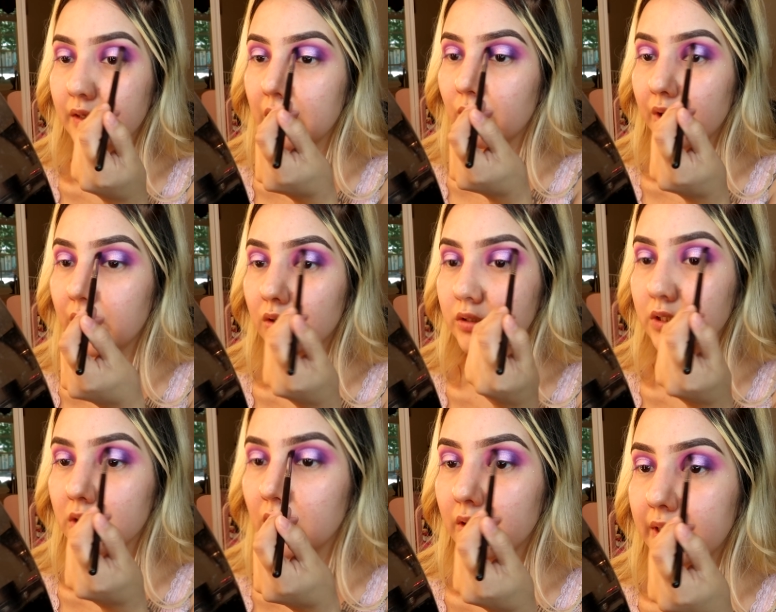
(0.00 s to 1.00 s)
You want to go
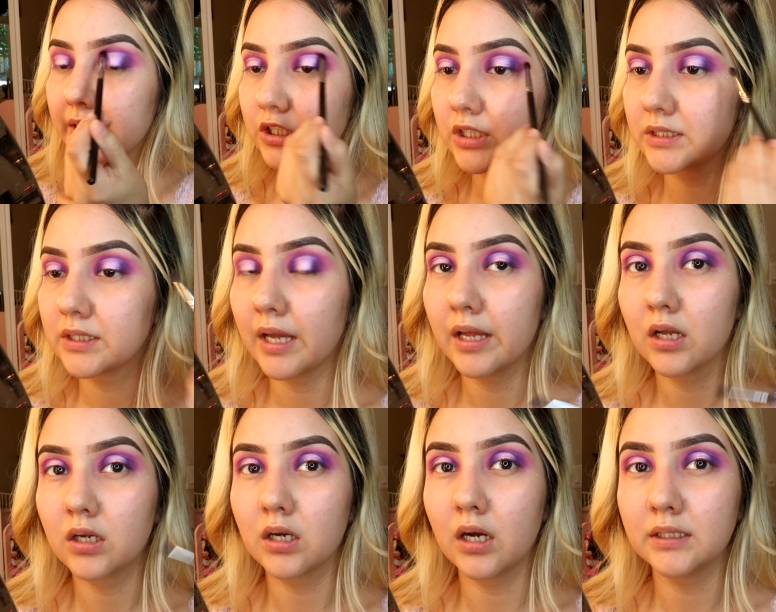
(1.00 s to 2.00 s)
slowly and just
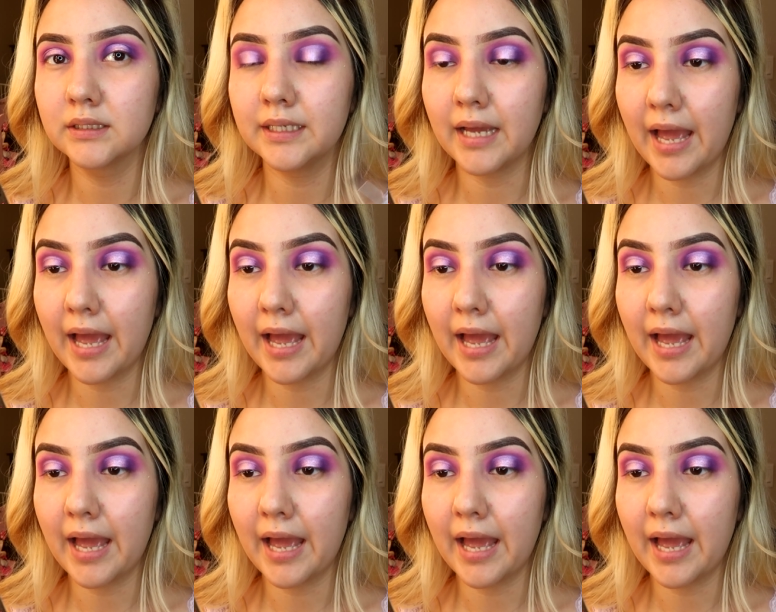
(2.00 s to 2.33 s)
constantly